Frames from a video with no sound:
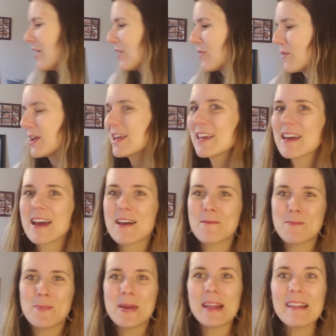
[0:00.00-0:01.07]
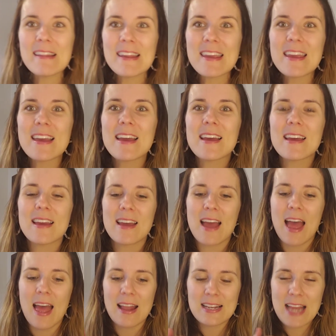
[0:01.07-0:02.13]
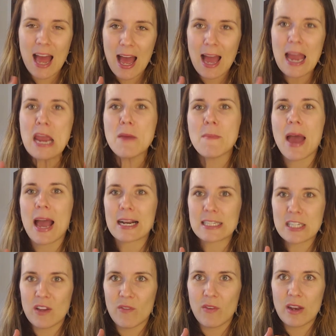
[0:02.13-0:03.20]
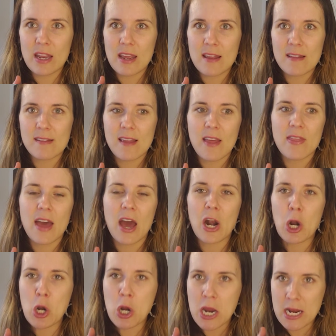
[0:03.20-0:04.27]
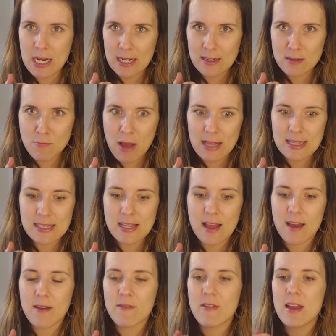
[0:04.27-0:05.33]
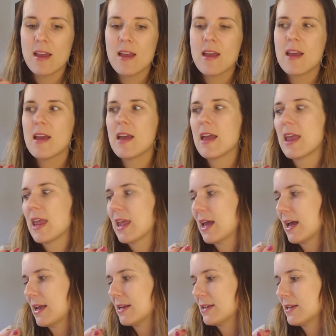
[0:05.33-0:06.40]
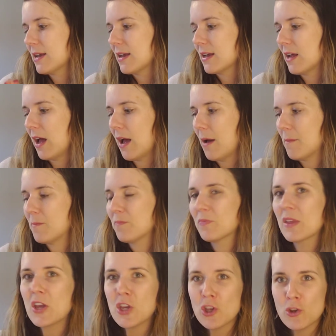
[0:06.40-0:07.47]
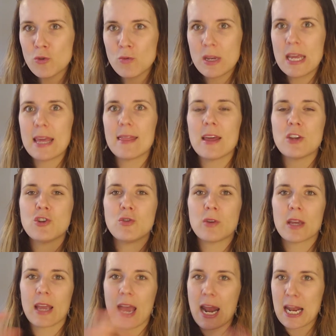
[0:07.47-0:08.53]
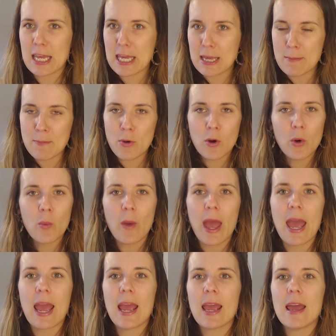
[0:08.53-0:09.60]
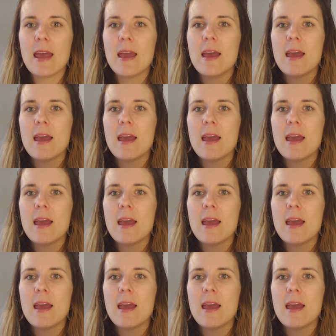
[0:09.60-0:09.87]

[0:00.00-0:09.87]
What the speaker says: 3 busy time activities that are inexpensive and unique, that you can kind of keep put away